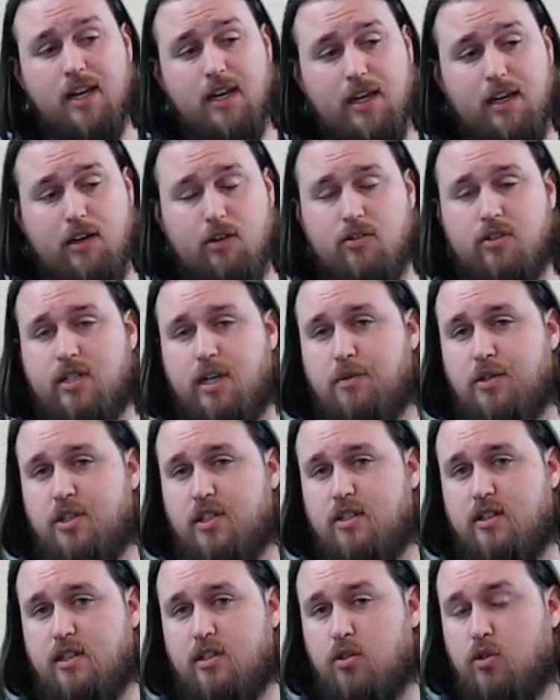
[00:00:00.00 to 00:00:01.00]

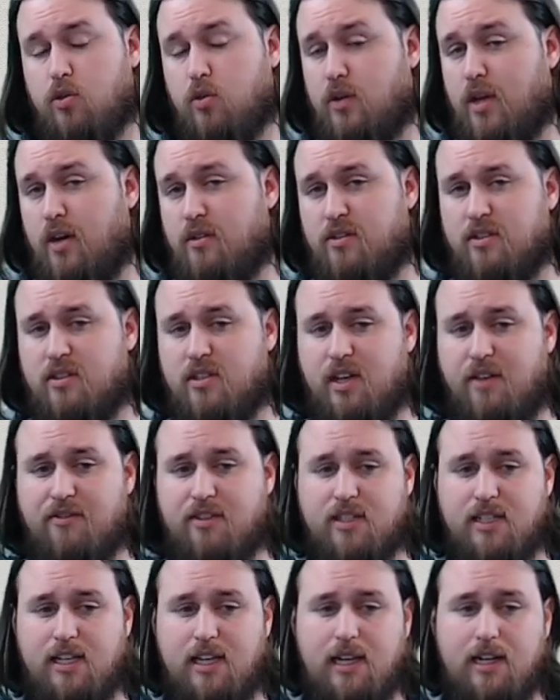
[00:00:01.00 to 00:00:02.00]
interception since
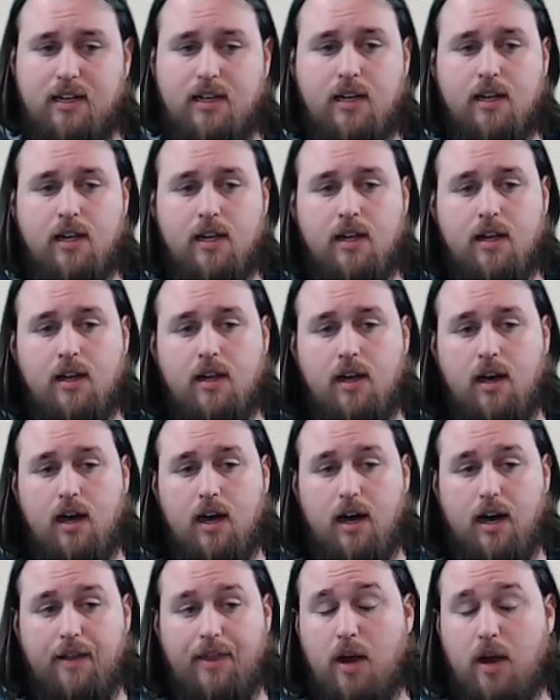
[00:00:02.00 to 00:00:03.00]
2017.
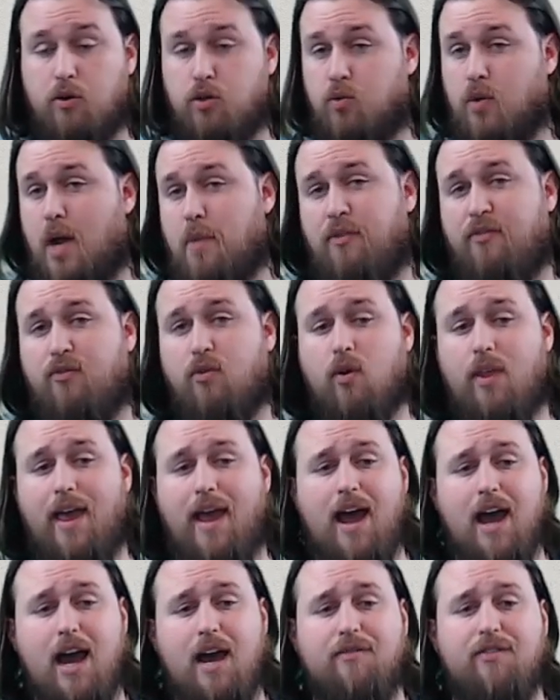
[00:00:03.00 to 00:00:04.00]
That was right before the
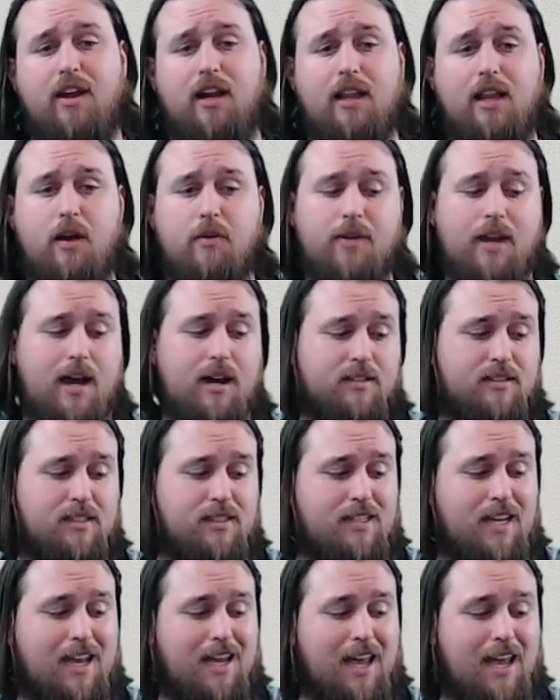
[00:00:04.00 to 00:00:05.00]
half that allowed Dallas to
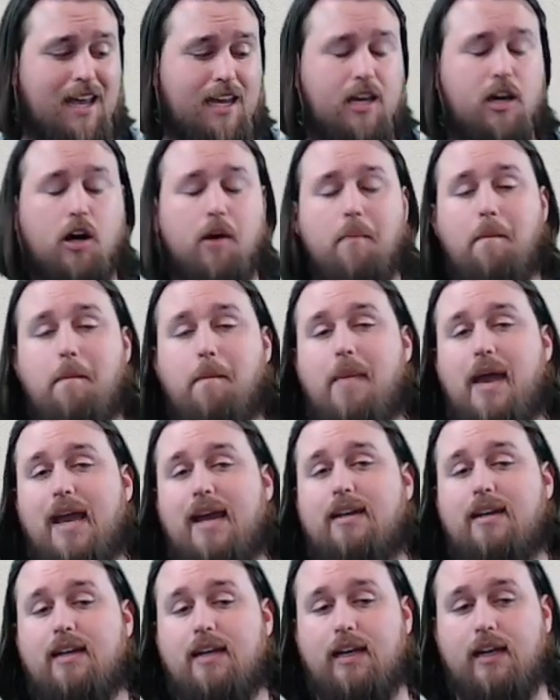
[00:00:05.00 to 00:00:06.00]
take a
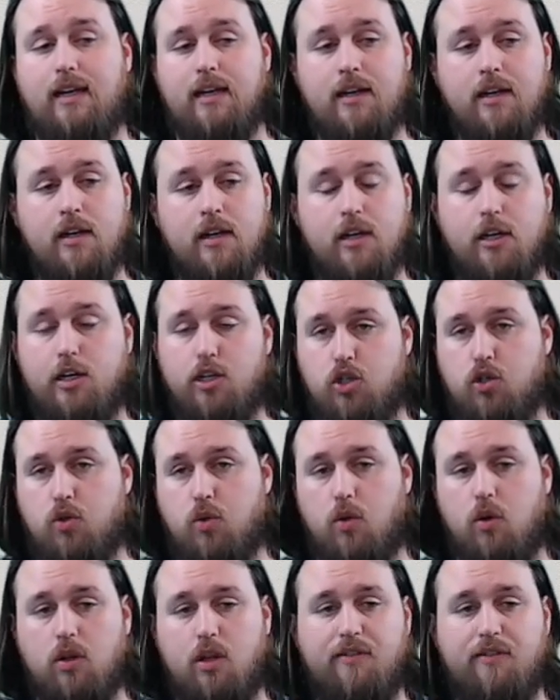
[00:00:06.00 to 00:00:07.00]
commanding
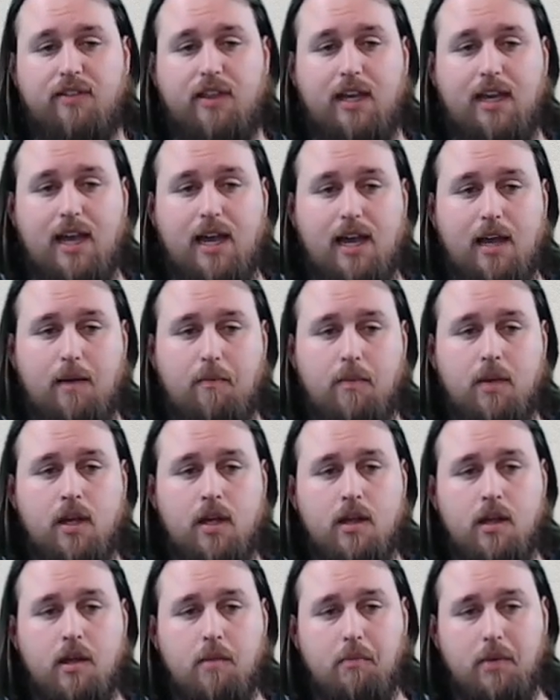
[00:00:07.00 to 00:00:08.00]
control of the game.
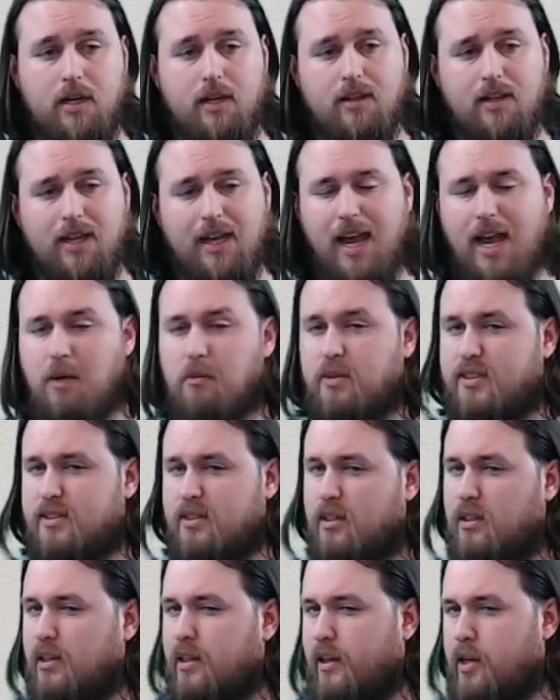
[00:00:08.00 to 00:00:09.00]
But the game was
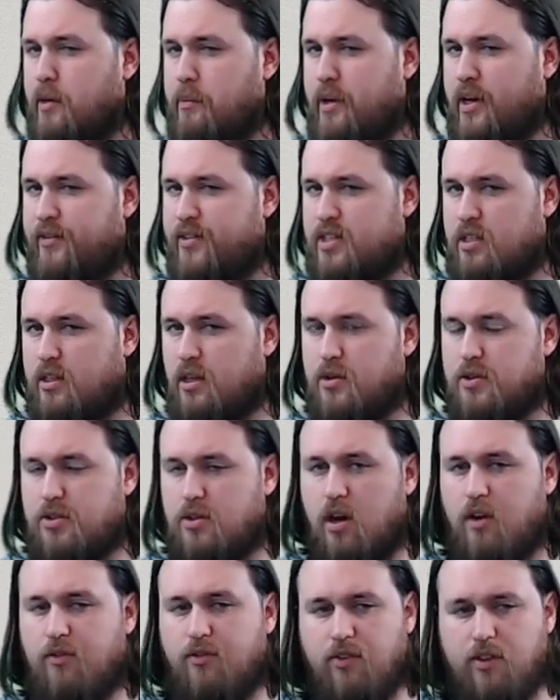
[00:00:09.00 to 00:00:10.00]
still a little bit of a slow
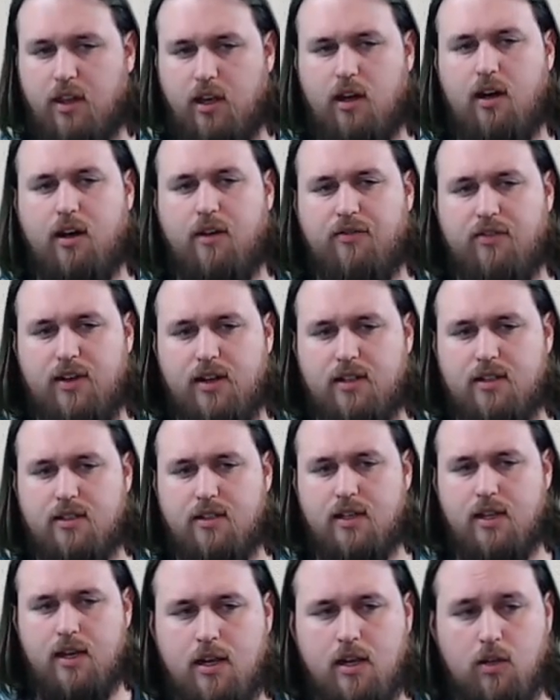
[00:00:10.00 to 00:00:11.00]
start for the
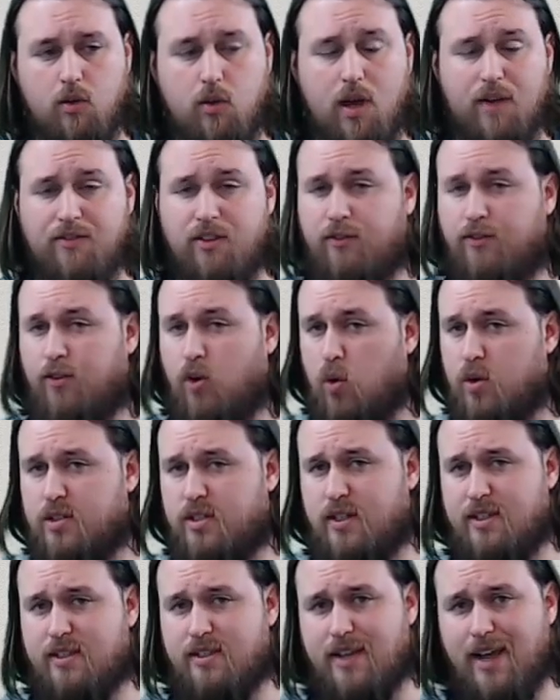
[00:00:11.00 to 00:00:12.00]
offense. You have, of course,
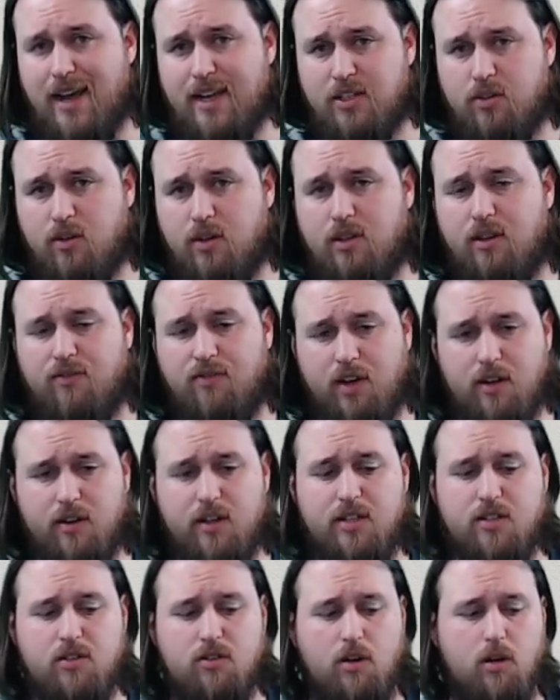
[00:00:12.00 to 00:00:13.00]
the disaster at the very
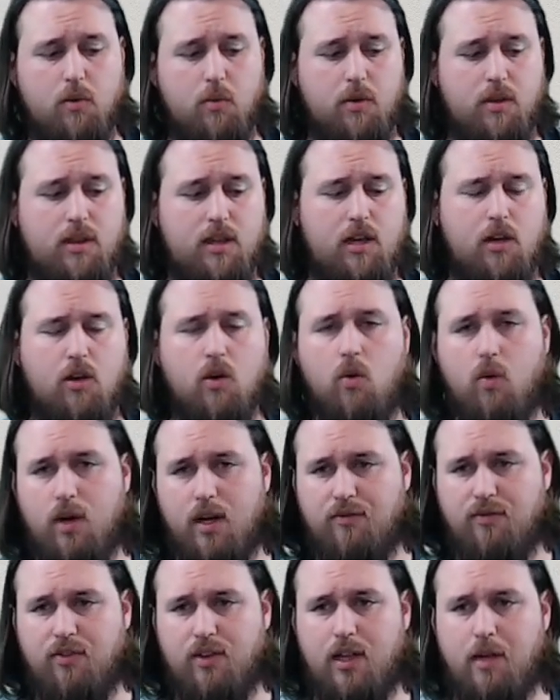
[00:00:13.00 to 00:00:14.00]
start with the
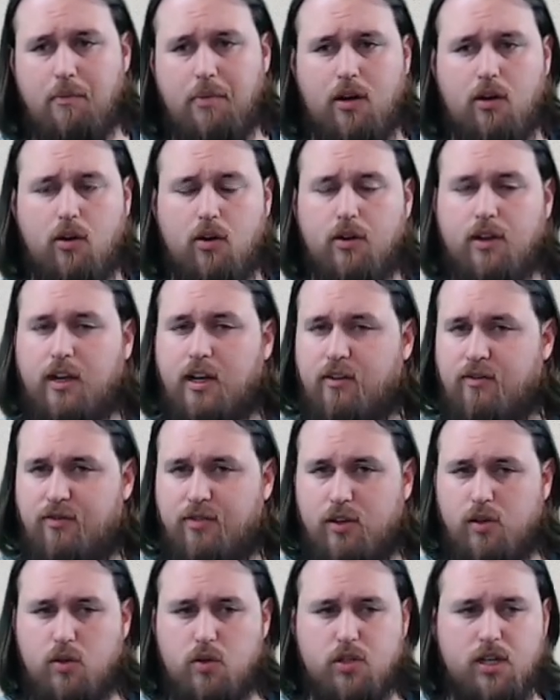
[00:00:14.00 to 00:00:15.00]
coin flip and all the
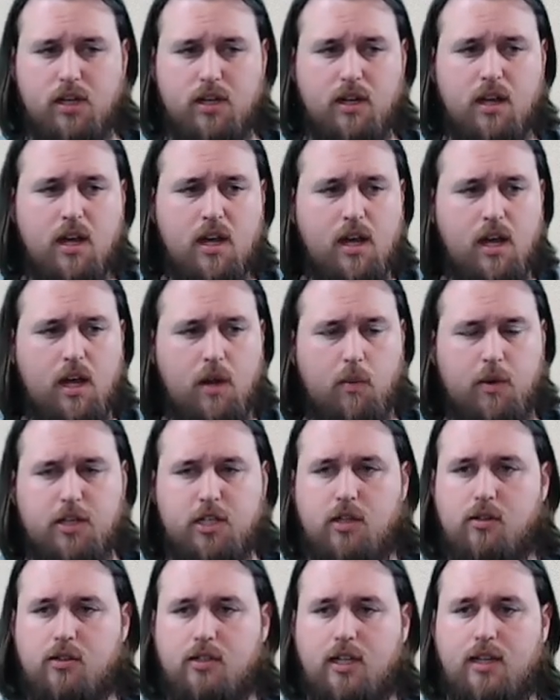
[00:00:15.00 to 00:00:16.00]
confusion in which
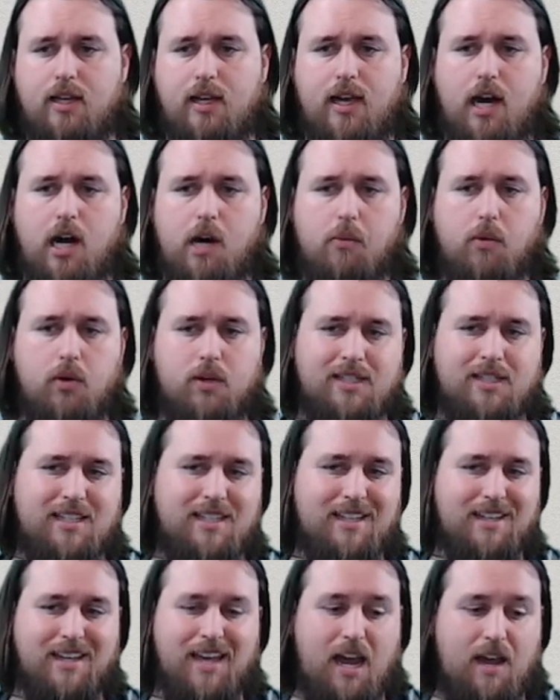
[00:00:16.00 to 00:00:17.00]
it looked like the Cowboys
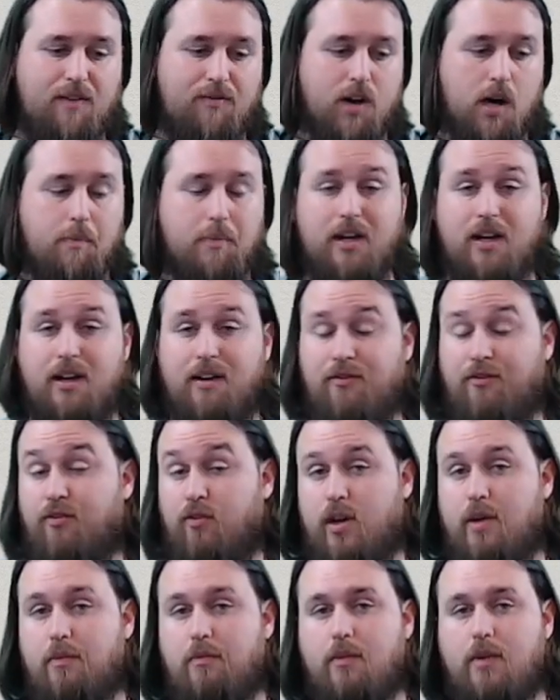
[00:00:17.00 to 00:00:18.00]
gave up a
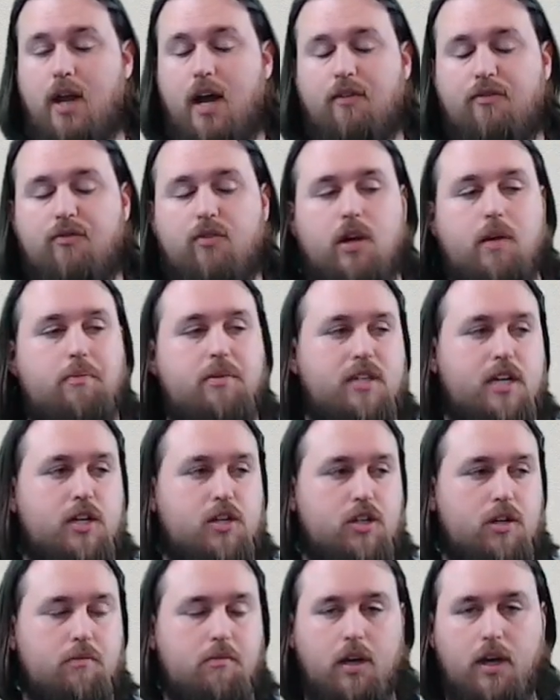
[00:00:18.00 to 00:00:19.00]
free, not a free
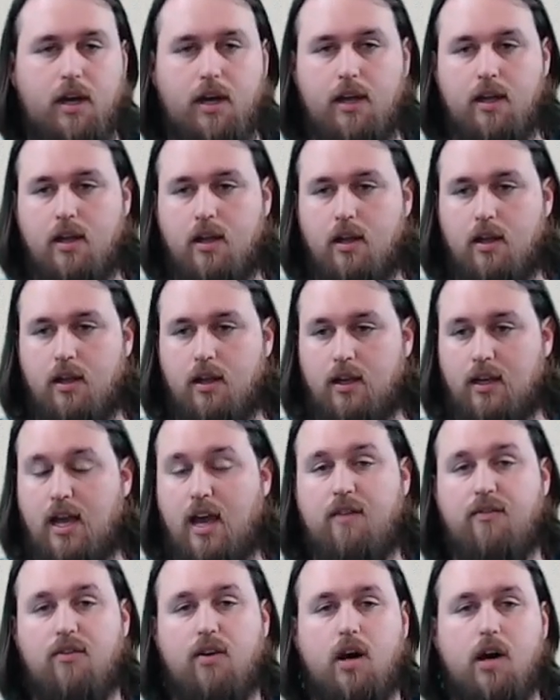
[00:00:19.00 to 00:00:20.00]
possession, but
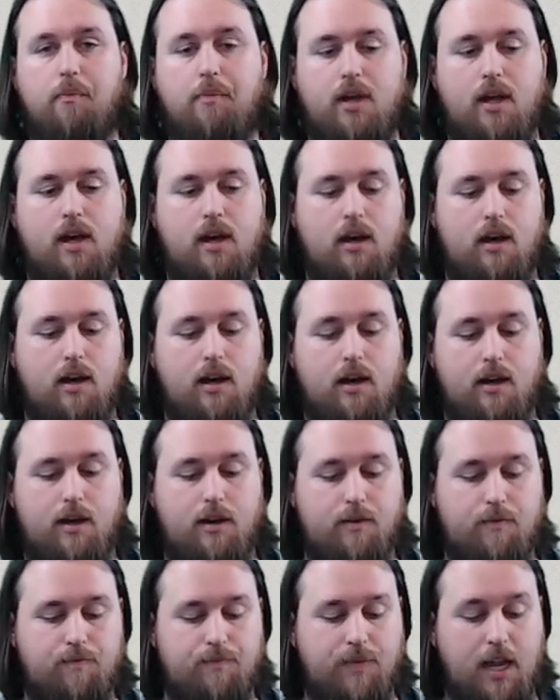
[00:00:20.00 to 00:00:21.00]
gave
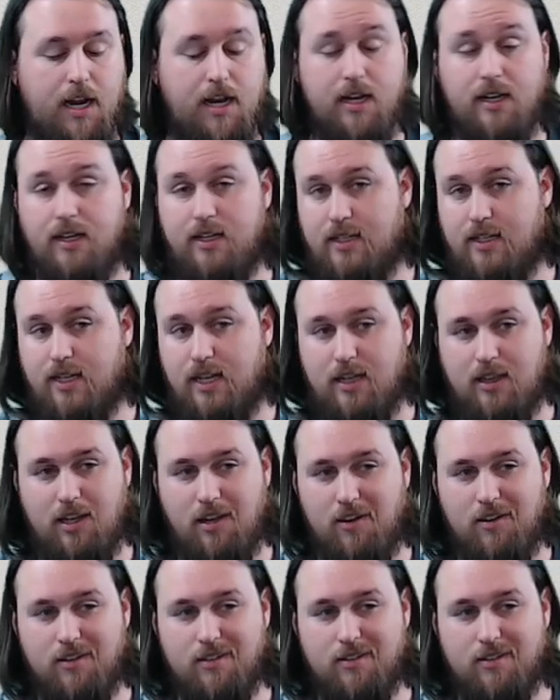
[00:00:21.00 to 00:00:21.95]
up. They didn't get the